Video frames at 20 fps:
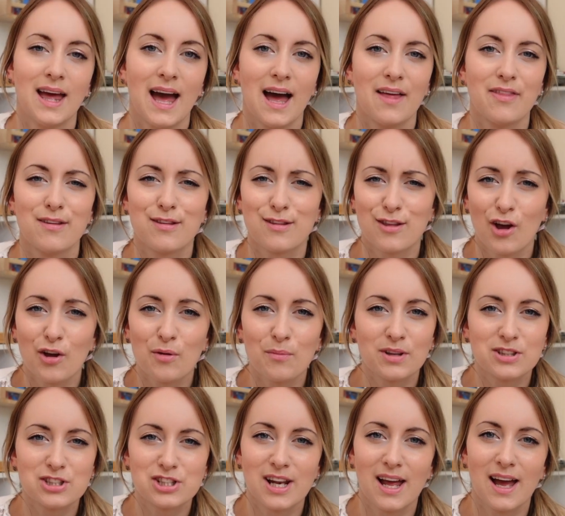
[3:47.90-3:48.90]
And there's so
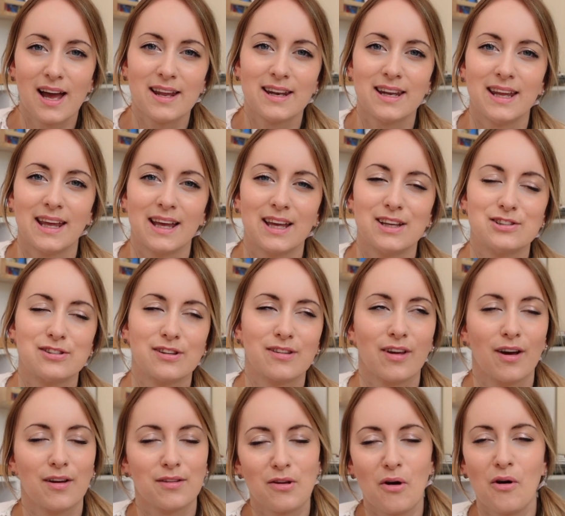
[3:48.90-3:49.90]
much learning, it just
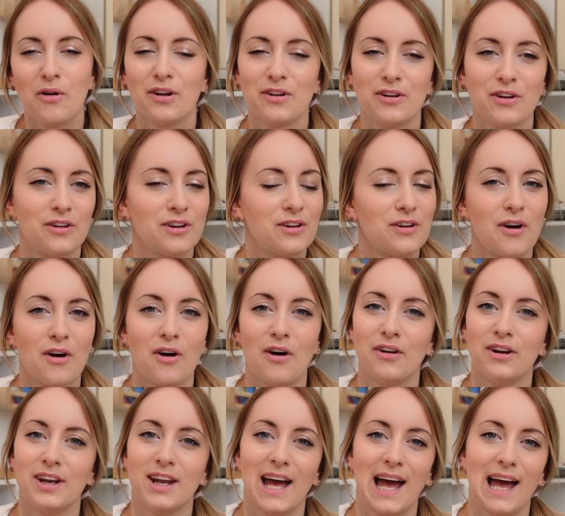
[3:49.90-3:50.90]
goes on and on and
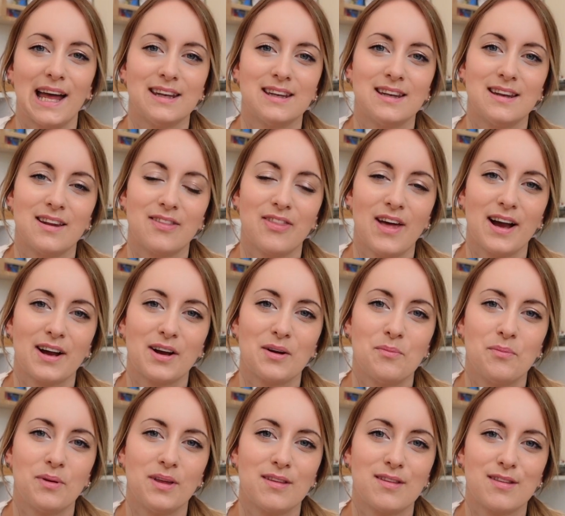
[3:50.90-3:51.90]
on, and that
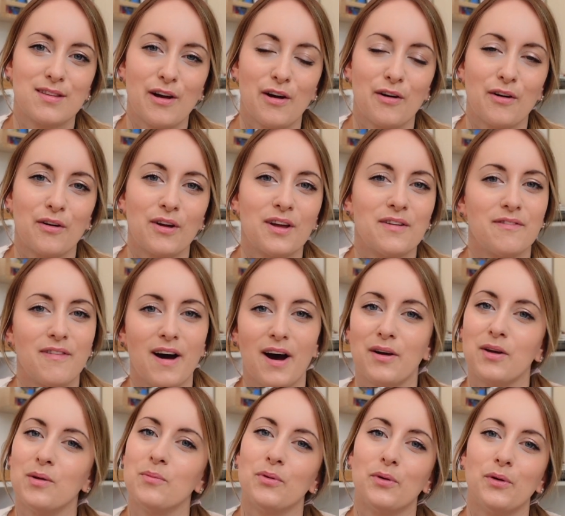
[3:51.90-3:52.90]
can be so
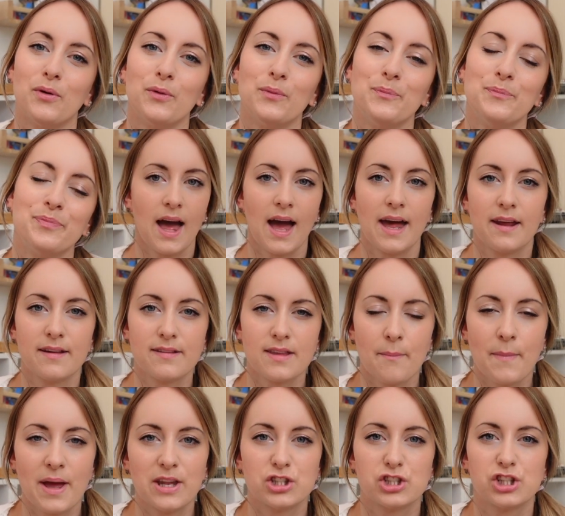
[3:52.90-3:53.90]
invaluable. And as I
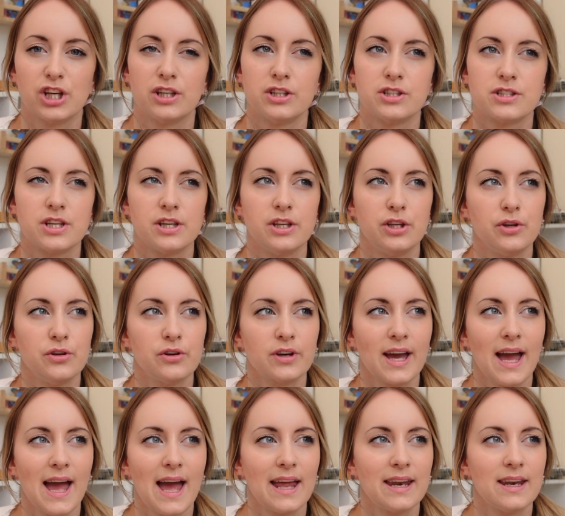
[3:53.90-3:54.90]
mentioned, you
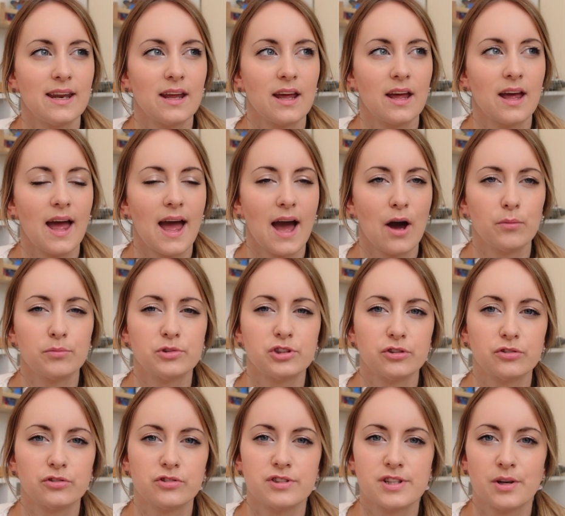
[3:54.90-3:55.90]
can help
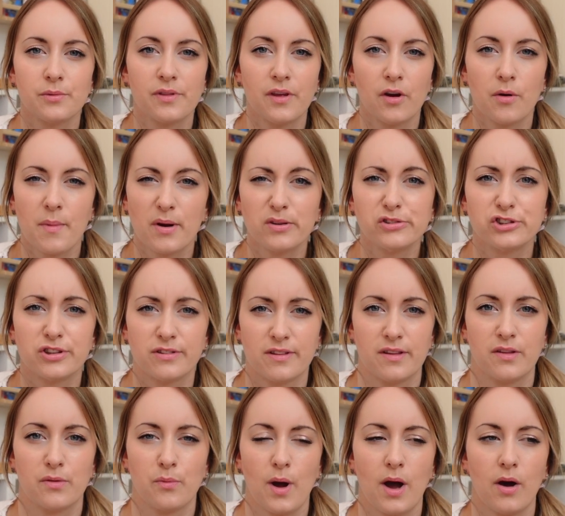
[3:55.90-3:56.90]
children deal with their emotions
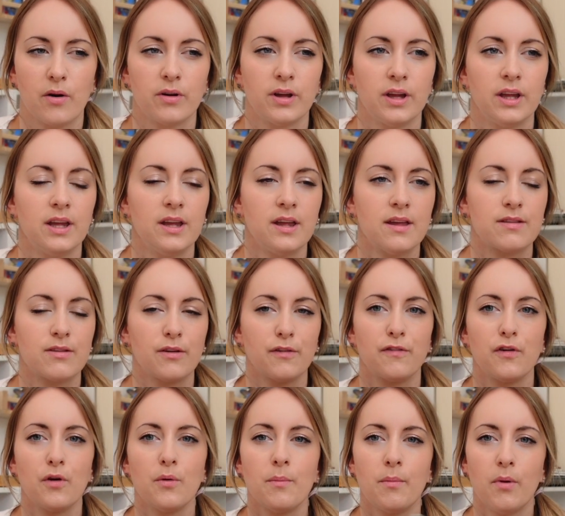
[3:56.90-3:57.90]
as well. So if
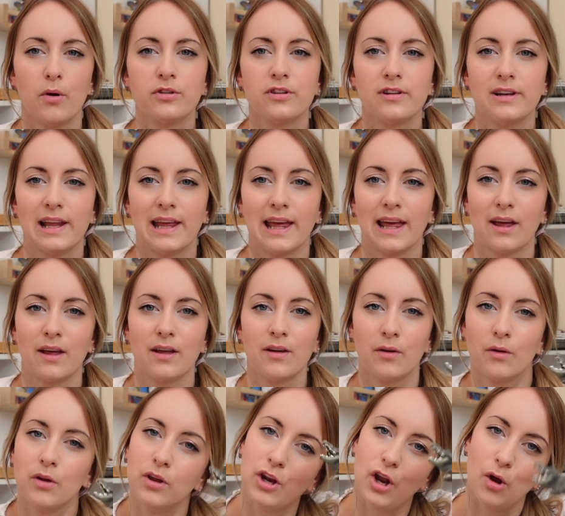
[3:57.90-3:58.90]
you're modelling,
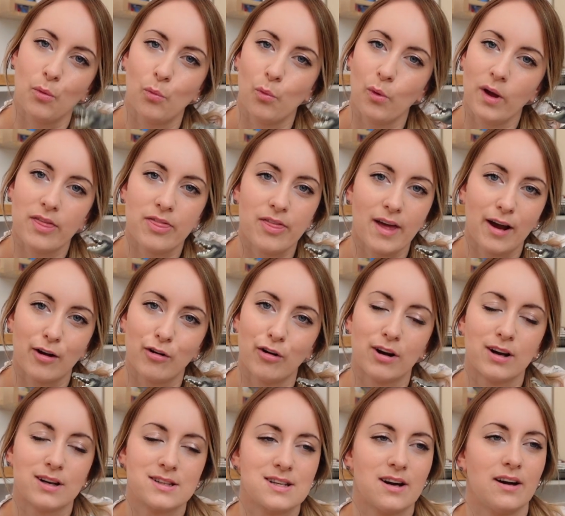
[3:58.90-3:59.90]
with a
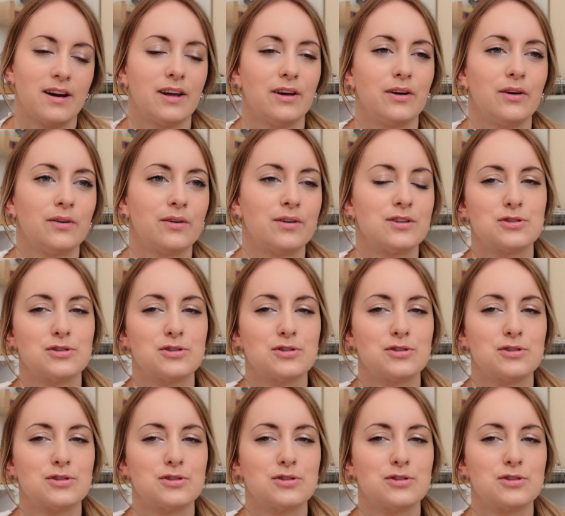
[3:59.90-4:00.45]
crocodile,